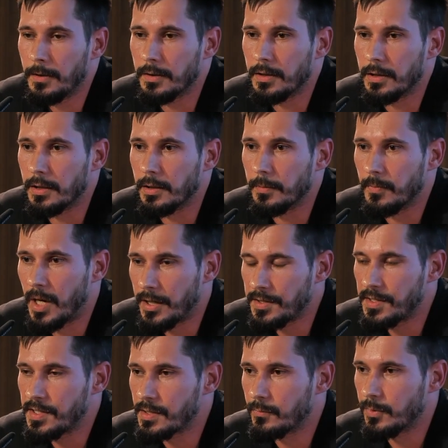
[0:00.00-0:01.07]

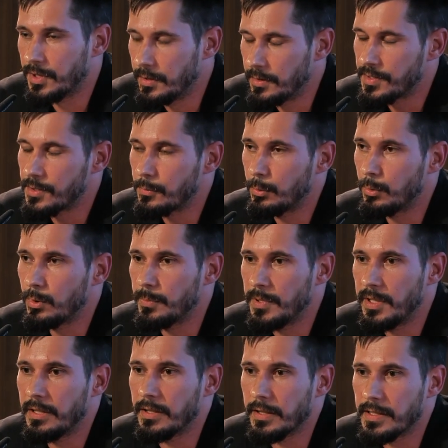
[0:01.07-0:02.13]
Marxism within the school
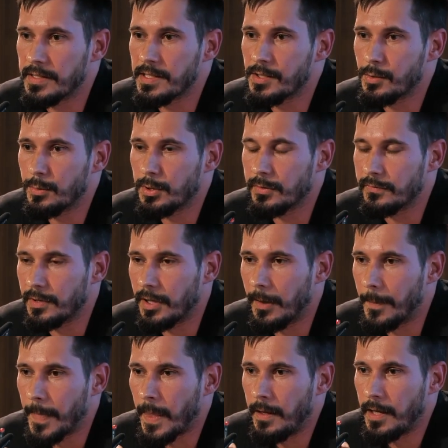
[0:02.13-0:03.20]
being as a sort of
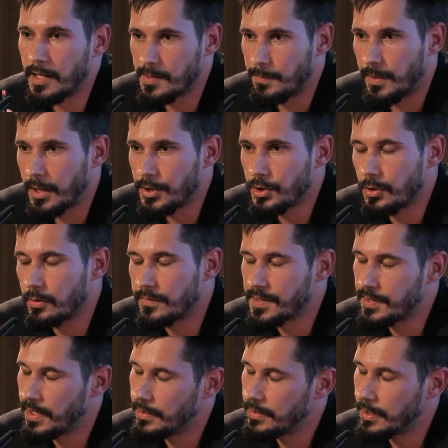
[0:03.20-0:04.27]
a expression of
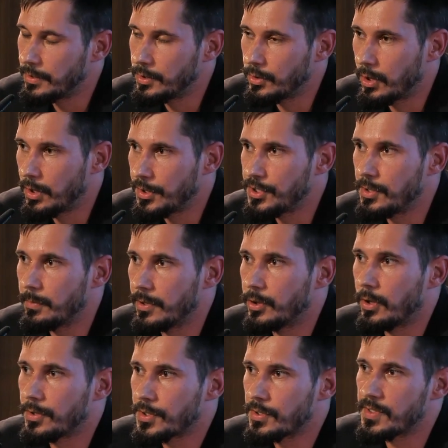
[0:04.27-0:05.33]
state ideology, but
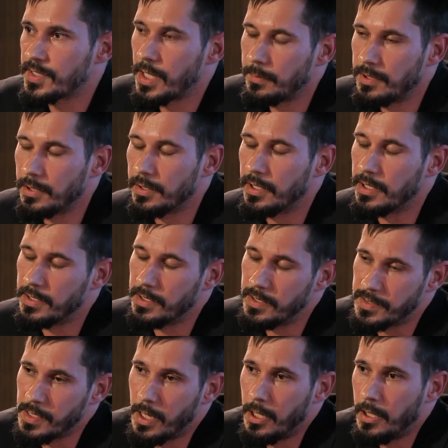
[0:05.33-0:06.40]
also something that
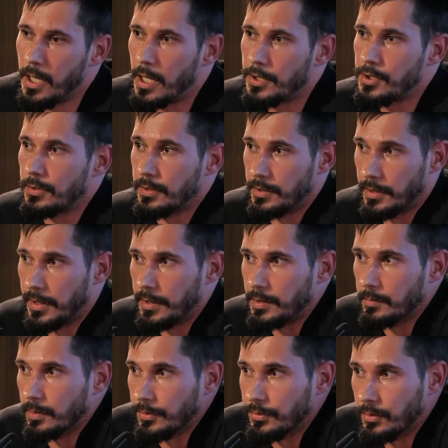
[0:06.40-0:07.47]
is actually
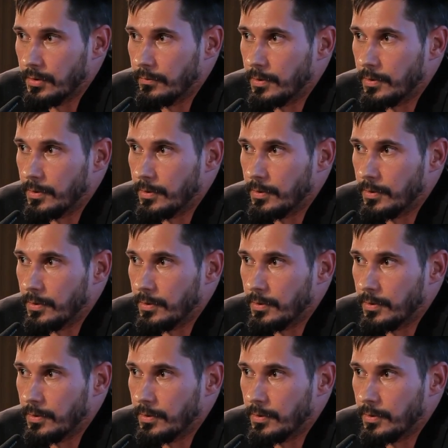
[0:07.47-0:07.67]
relatable to the